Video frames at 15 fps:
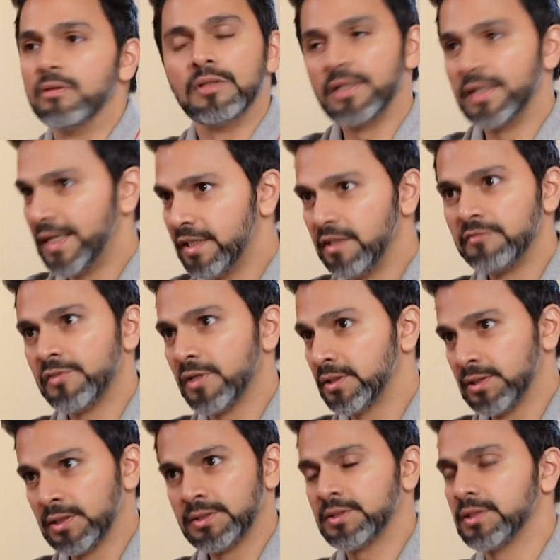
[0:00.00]
great
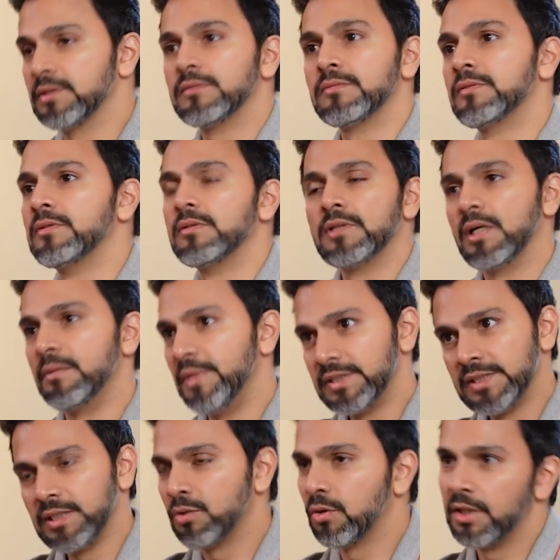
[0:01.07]
infrastructure,
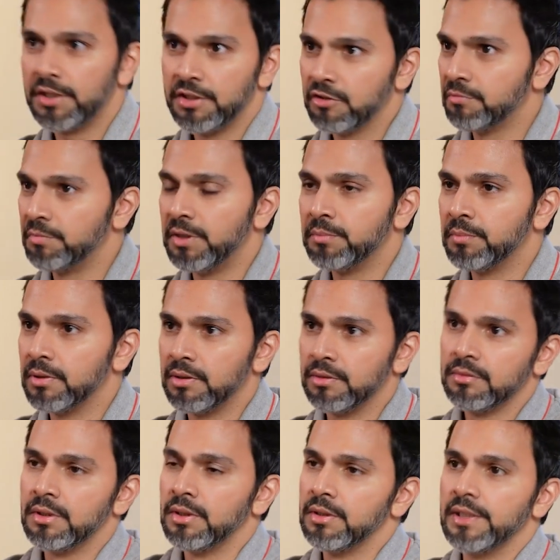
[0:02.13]
amazing quality of people,
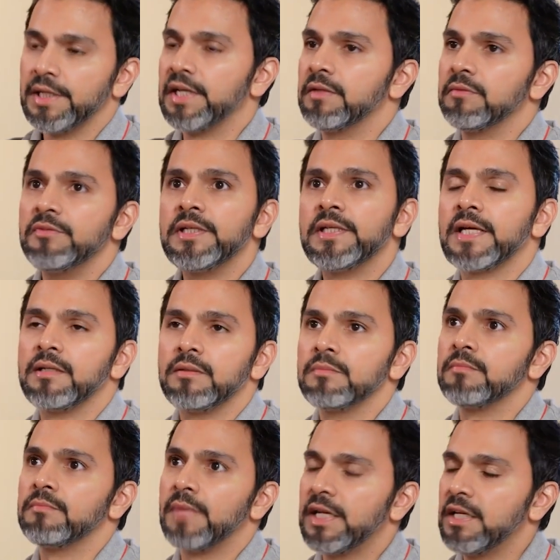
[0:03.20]
and we can
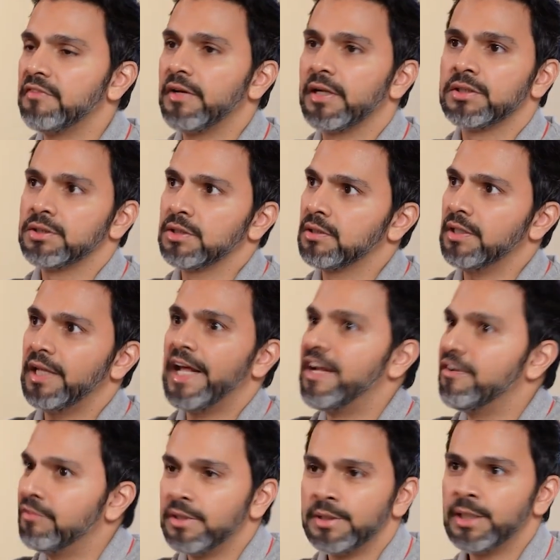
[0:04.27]
manufacture
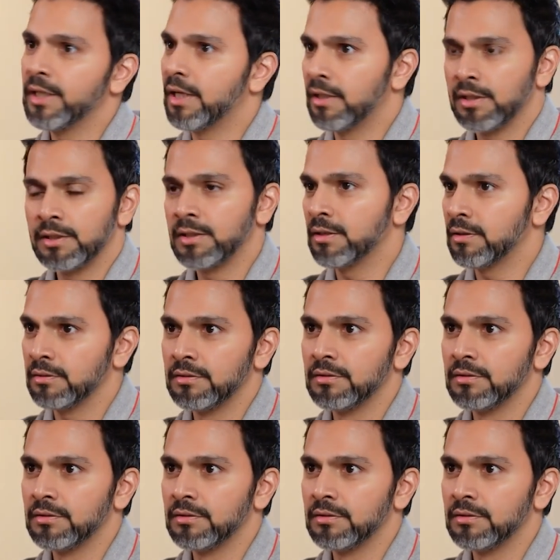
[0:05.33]
everything under the